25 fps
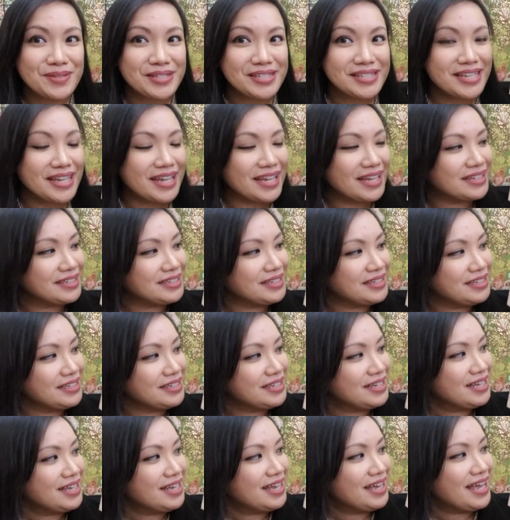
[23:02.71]
Sandy,
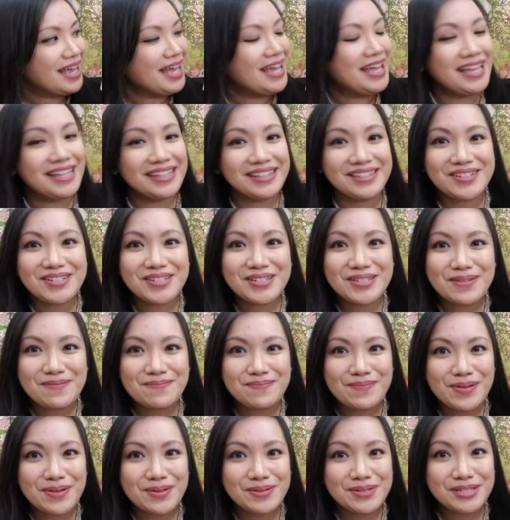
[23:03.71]
and there's a
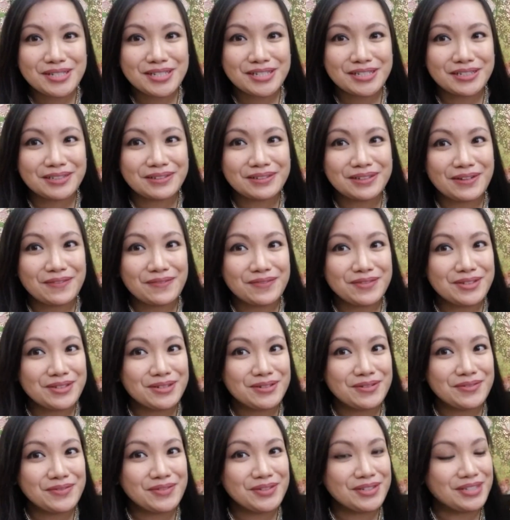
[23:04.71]
post-it note. I don't
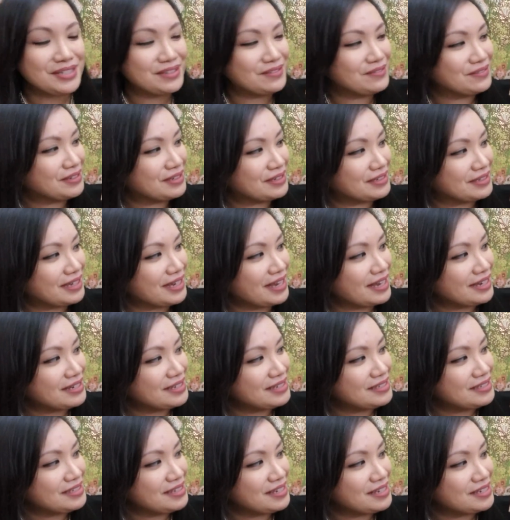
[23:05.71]
know if you can read it, and
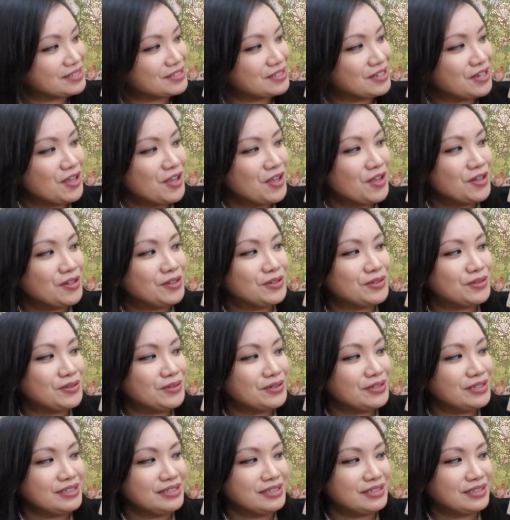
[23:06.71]
it says,
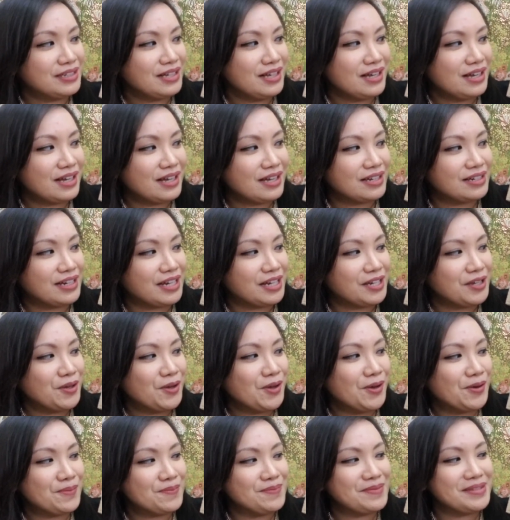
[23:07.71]
Lord God, I
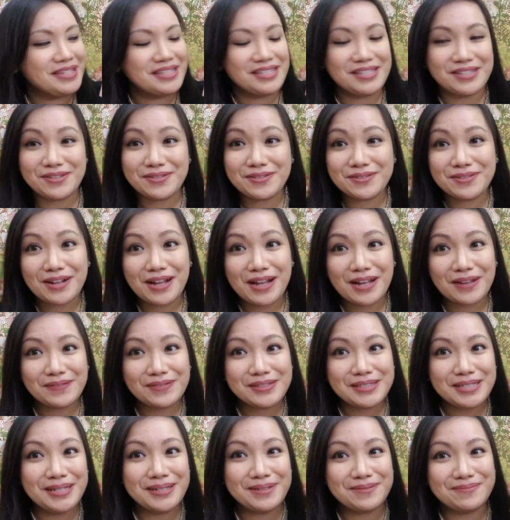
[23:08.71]
hope this
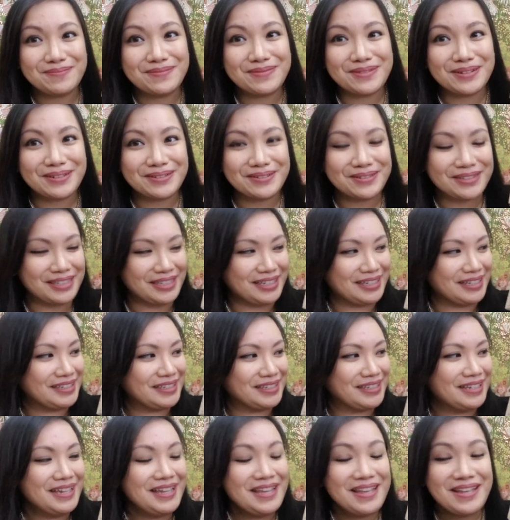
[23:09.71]
arrives unbroken.